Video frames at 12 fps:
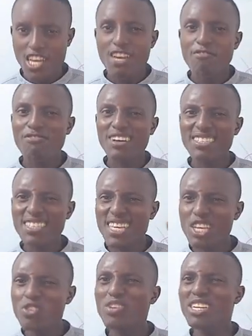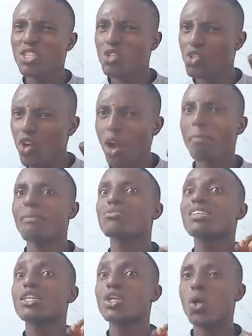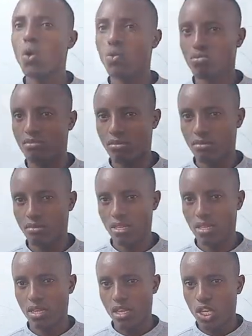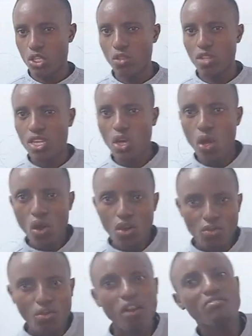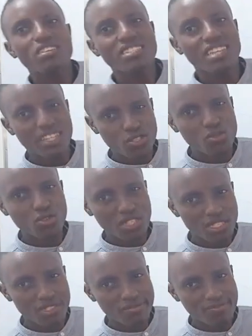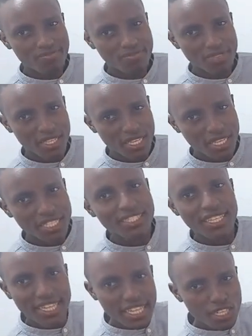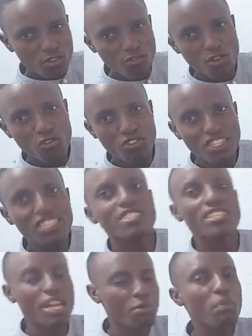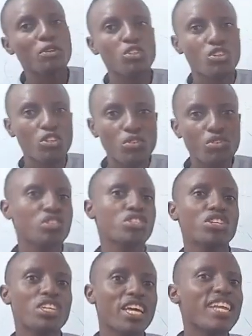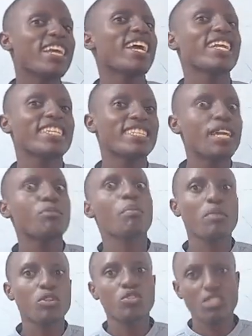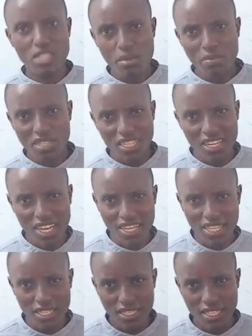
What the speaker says: First thing you need to know about the laws. So the law, you have just understood it. It's the rate of flow of heat is direct proportion to the cross-section area and the direct proportion to the temperature gradient.